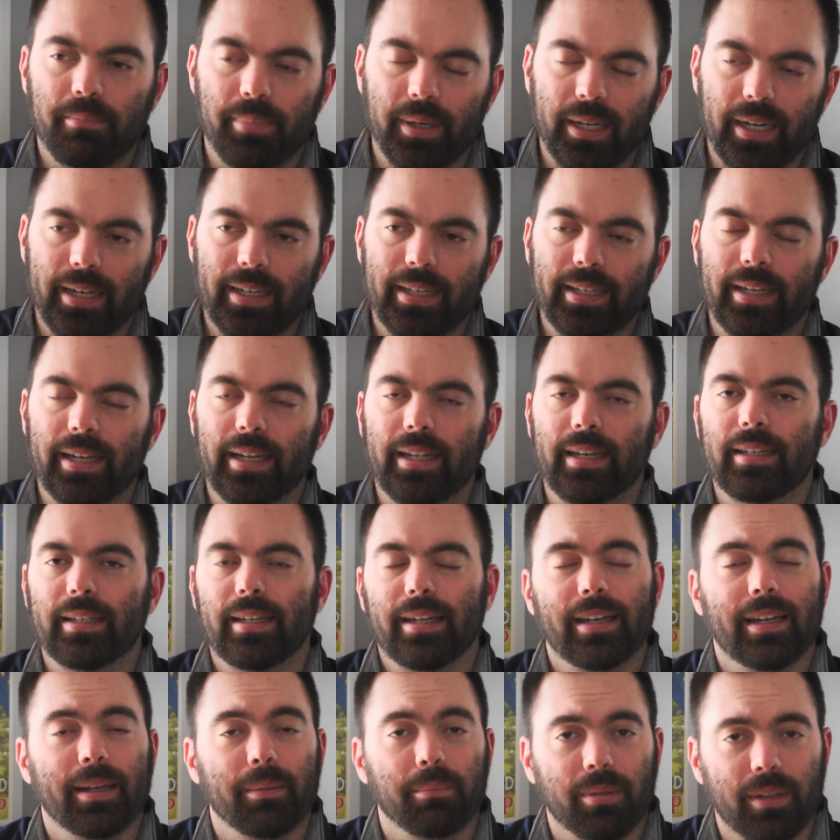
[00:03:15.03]
But I did,
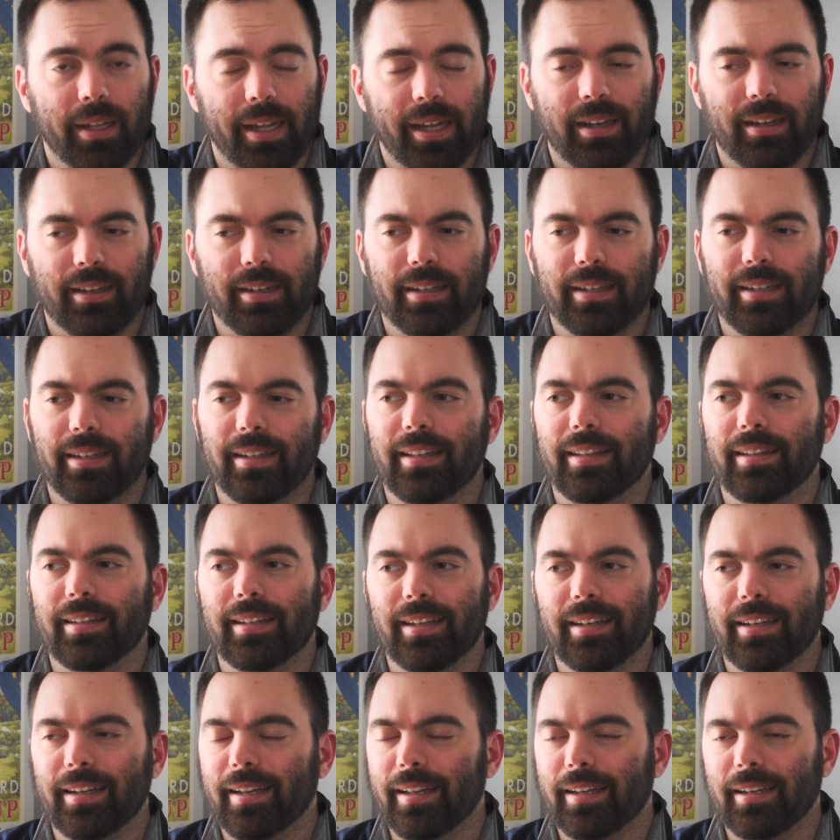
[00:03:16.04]
and I bladed it, and
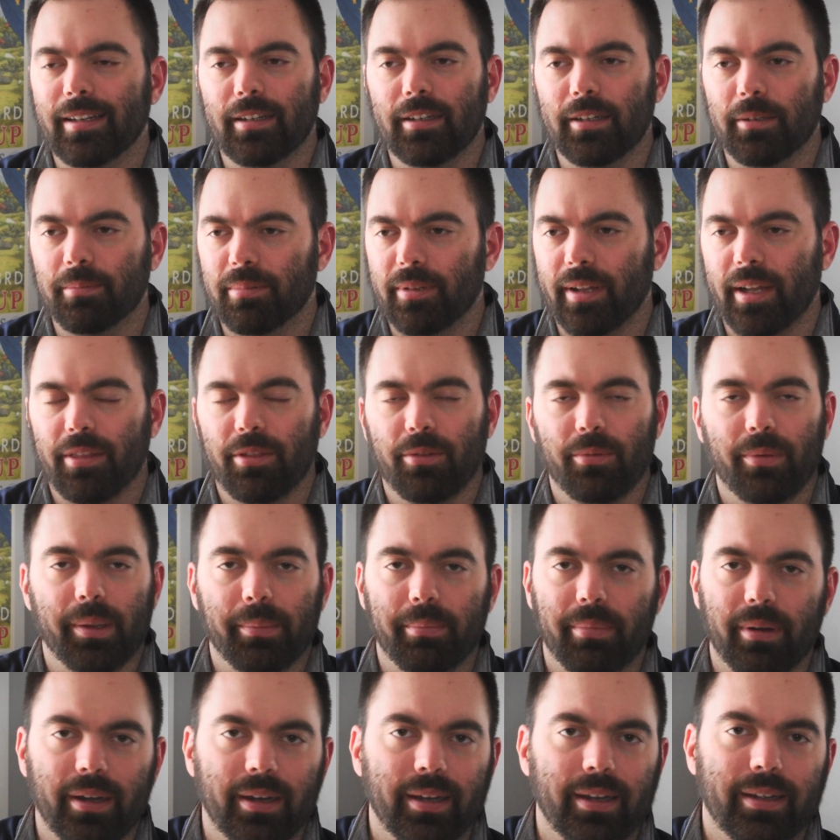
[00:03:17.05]
then I ended up like
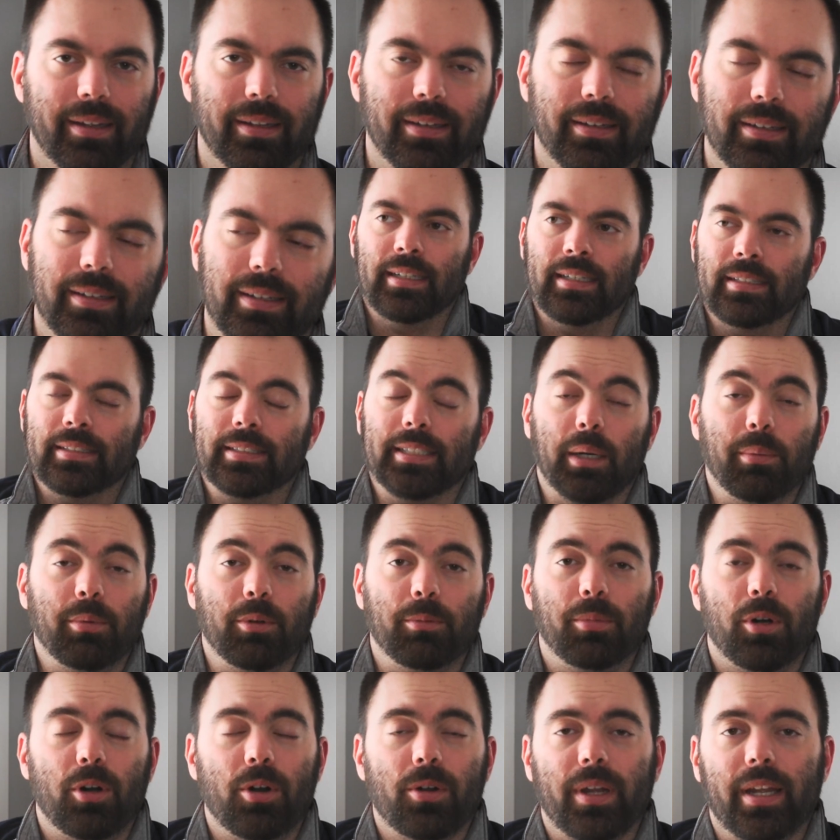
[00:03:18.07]
3-putting and
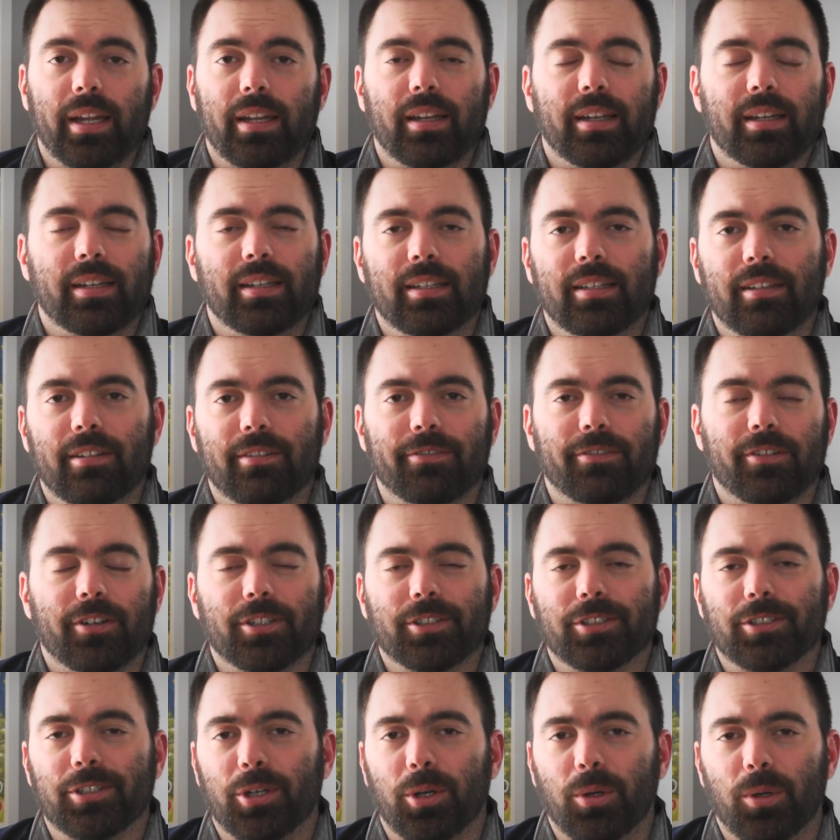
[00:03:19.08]
double bogeyed the
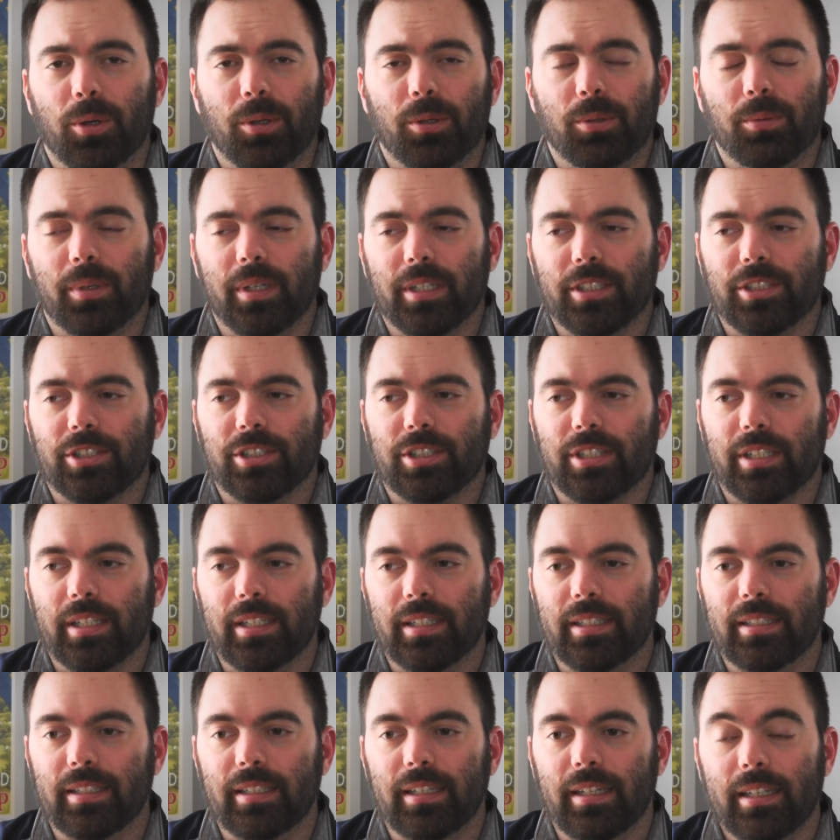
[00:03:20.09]
first hole, which
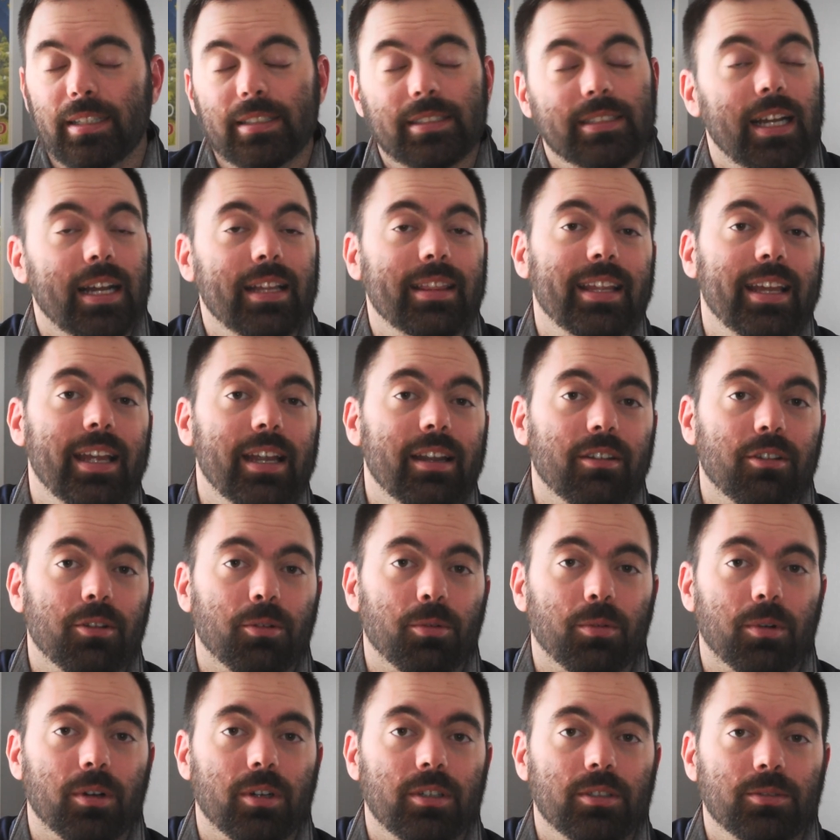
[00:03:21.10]
it's not the end of the
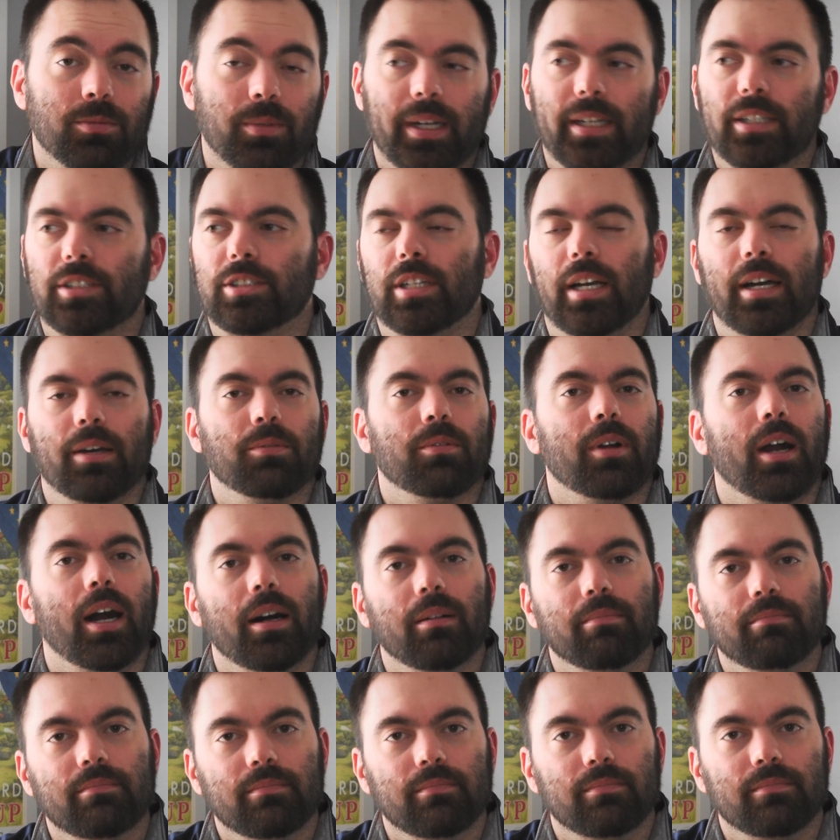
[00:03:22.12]
world, right? Jon
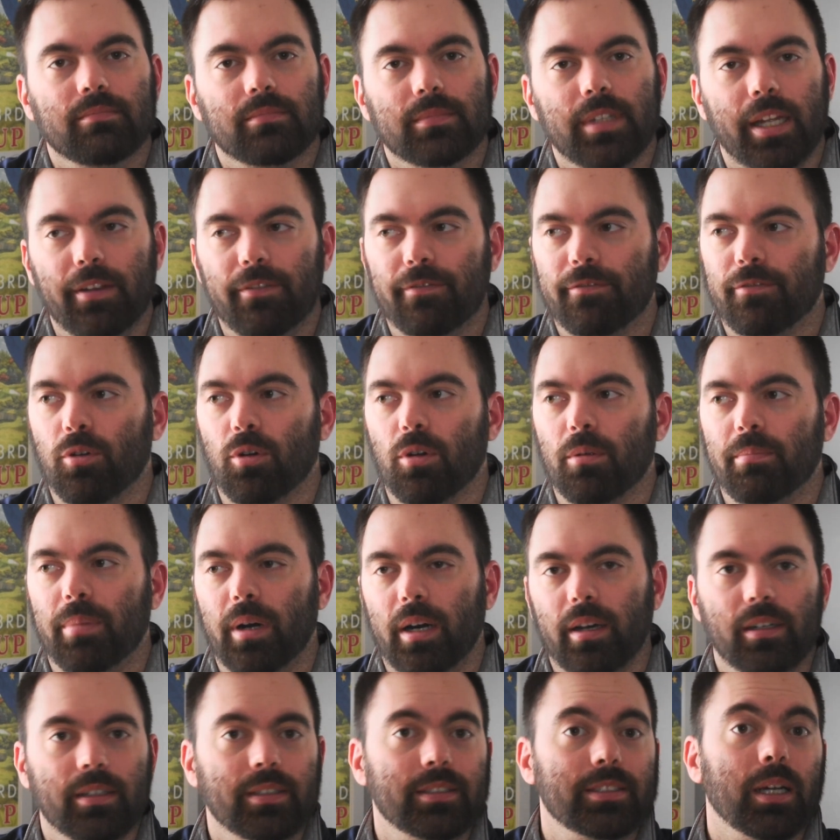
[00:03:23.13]
Rahm, he
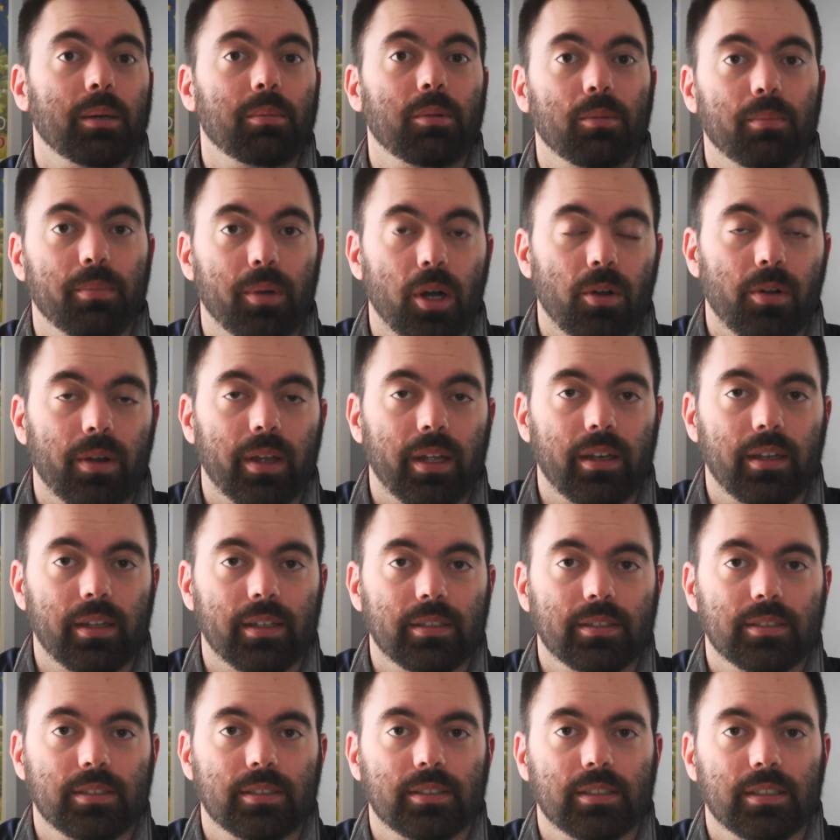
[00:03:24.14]
4-putted, double bogeyed
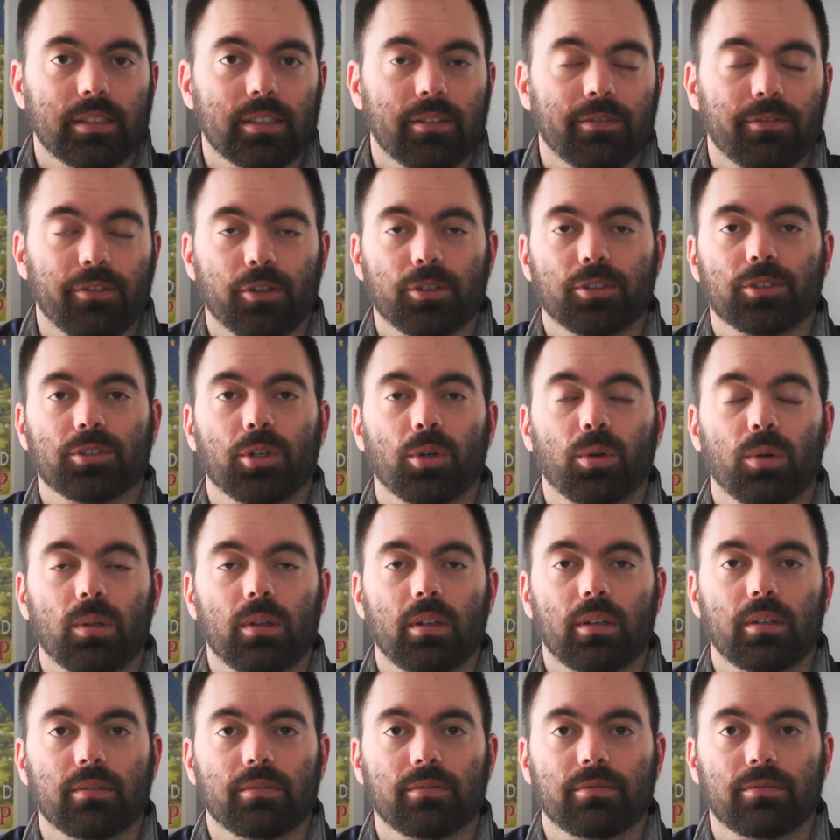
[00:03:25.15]
his first
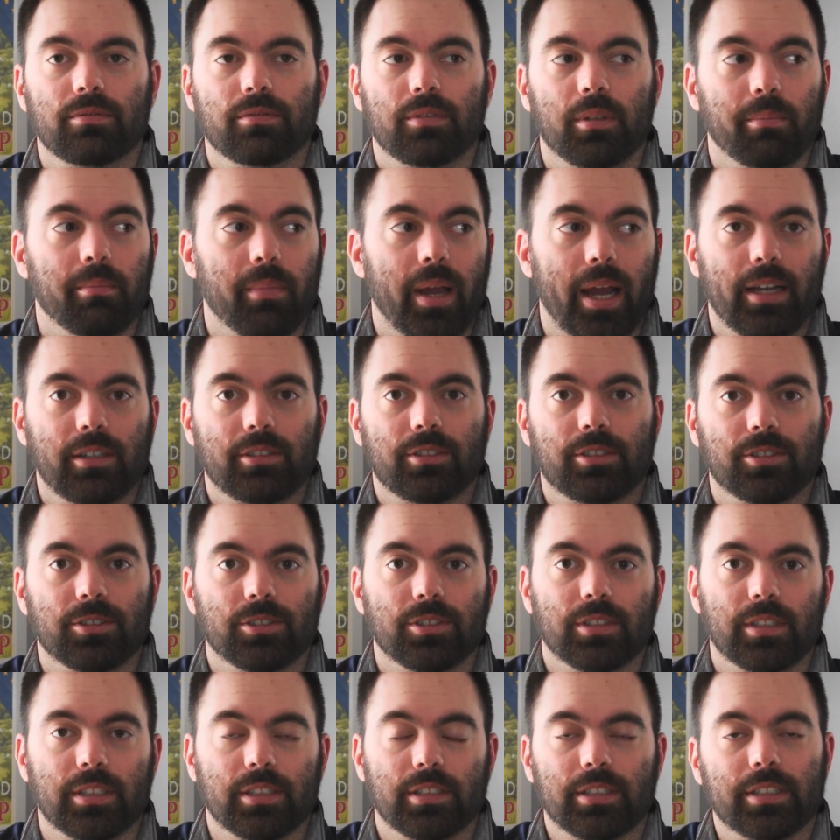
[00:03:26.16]
hole of the
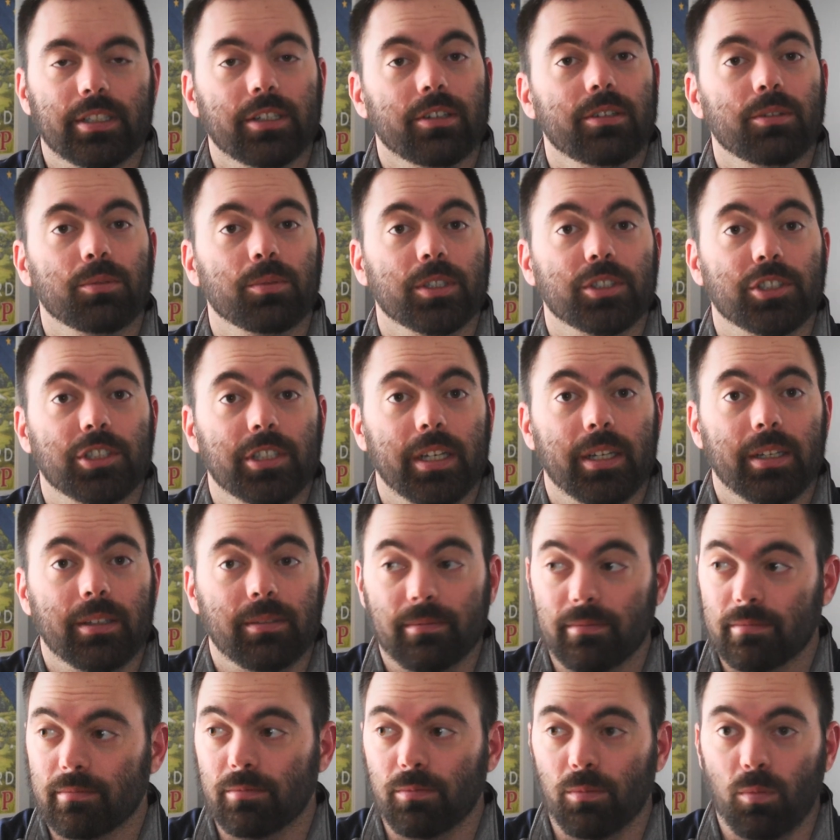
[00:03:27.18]
Masters this year, in which he
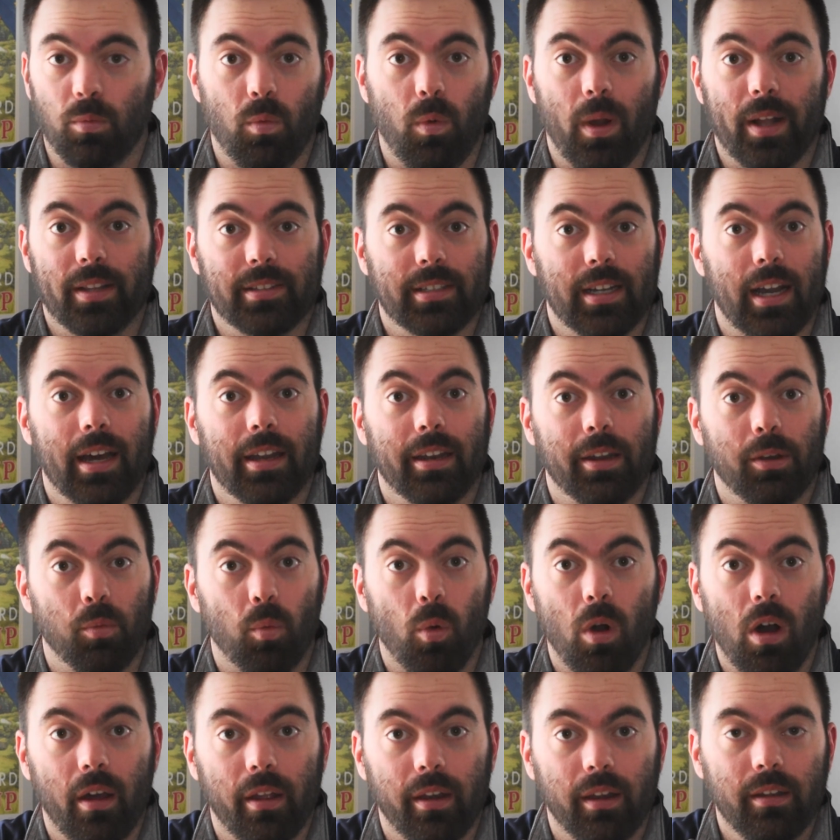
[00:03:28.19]
went on and
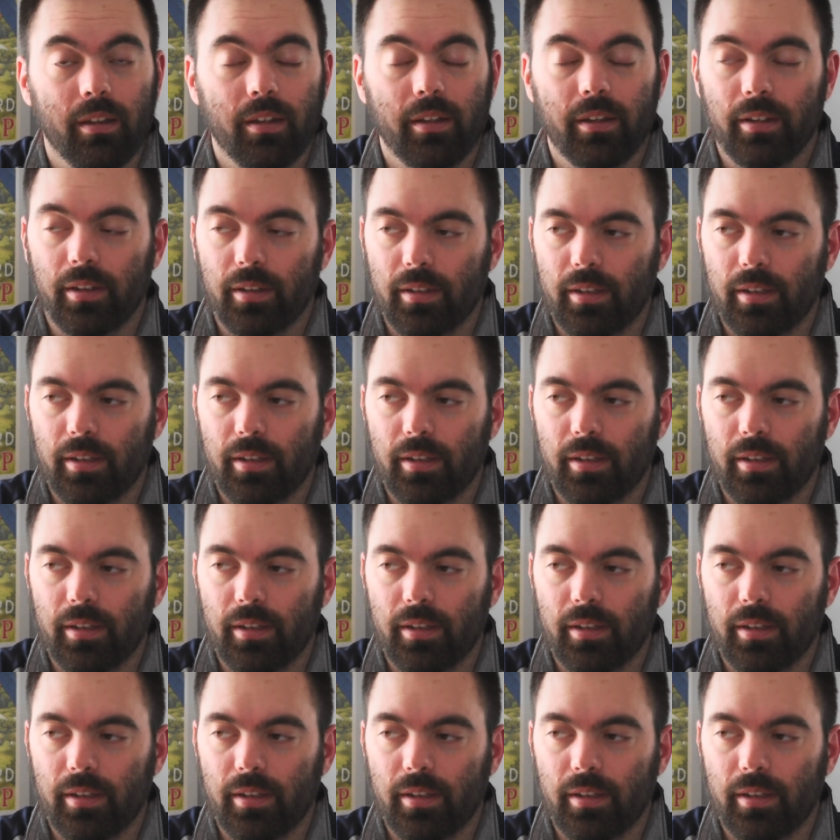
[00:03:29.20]
won.